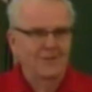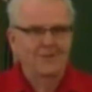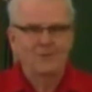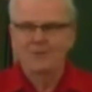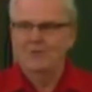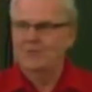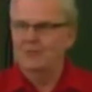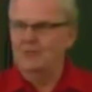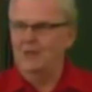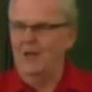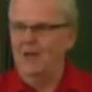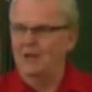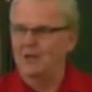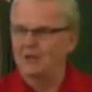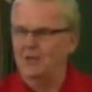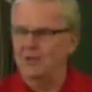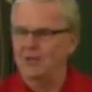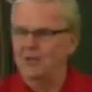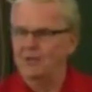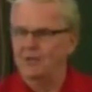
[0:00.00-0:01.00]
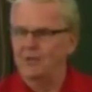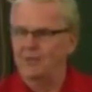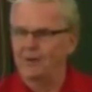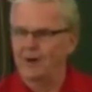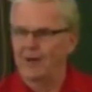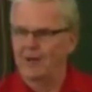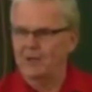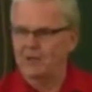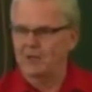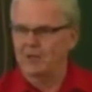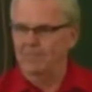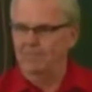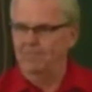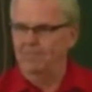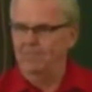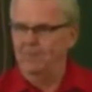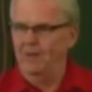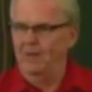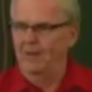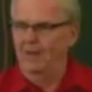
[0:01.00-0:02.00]
Changing your direction.
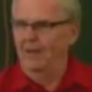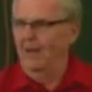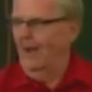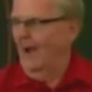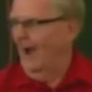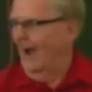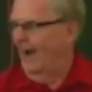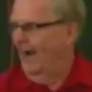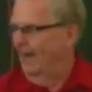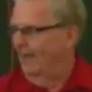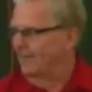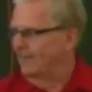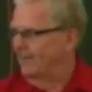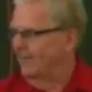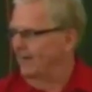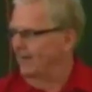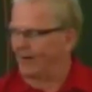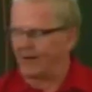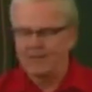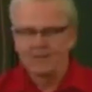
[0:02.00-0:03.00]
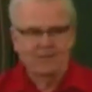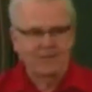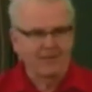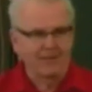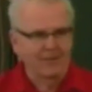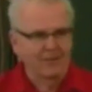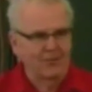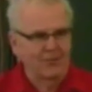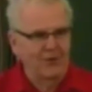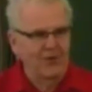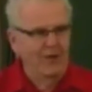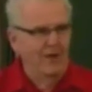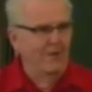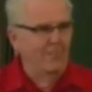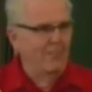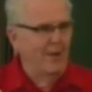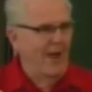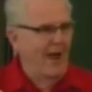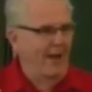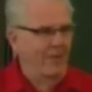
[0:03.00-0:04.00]
And it's interesting is Philip
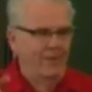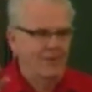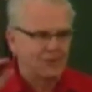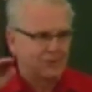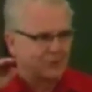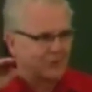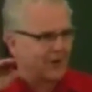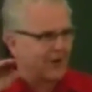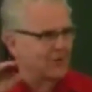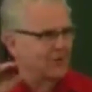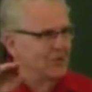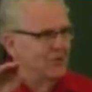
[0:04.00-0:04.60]
had this direction